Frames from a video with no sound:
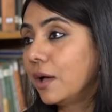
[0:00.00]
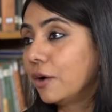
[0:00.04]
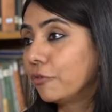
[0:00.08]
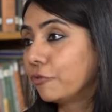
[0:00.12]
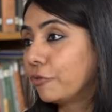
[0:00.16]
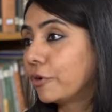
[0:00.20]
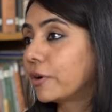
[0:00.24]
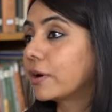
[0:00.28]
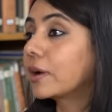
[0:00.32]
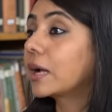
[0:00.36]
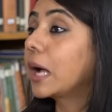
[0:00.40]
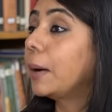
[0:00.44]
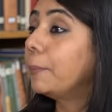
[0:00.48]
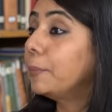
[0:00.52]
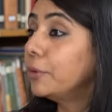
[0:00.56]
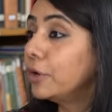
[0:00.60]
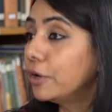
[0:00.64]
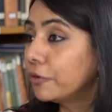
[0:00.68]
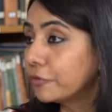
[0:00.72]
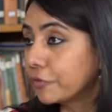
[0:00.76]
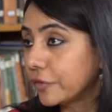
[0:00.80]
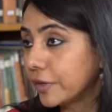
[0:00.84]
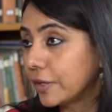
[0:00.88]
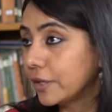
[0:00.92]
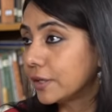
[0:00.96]
for a couple
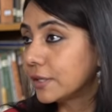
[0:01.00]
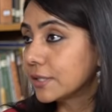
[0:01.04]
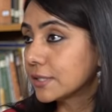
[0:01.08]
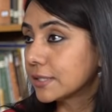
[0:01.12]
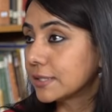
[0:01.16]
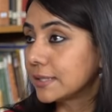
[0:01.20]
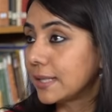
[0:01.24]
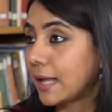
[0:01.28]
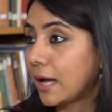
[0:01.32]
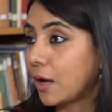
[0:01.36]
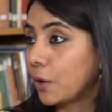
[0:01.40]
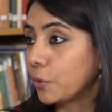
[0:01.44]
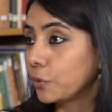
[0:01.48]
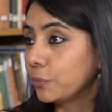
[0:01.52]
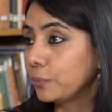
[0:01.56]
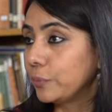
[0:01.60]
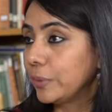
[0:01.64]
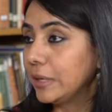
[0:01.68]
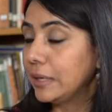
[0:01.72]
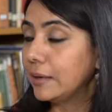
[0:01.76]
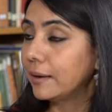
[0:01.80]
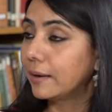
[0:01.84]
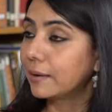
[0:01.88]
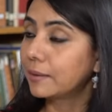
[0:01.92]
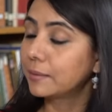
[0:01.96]
of years now,
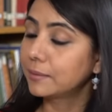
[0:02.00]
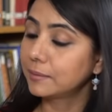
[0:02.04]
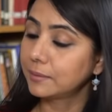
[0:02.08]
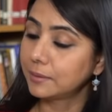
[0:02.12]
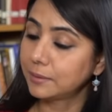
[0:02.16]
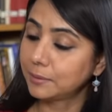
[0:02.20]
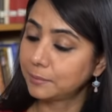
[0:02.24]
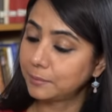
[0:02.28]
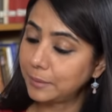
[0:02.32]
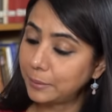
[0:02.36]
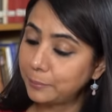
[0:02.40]
being our